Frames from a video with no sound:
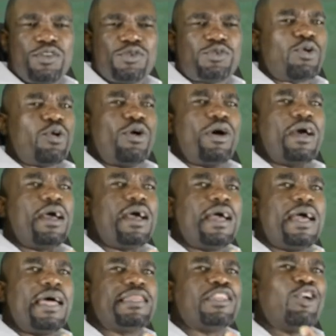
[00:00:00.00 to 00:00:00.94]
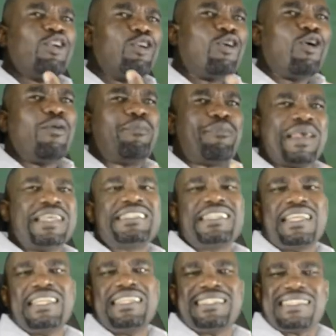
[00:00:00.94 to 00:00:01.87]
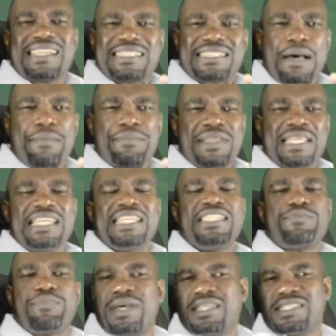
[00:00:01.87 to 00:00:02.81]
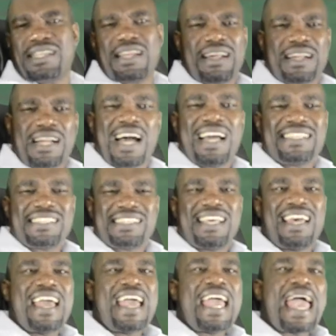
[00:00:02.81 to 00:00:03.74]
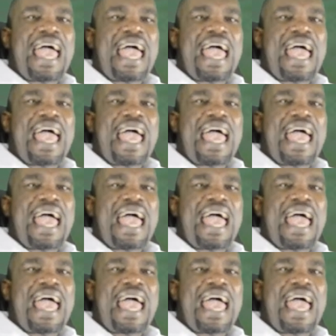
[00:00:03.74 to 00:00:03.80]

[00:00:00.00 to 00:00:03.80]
So the law basically sets up these personal rights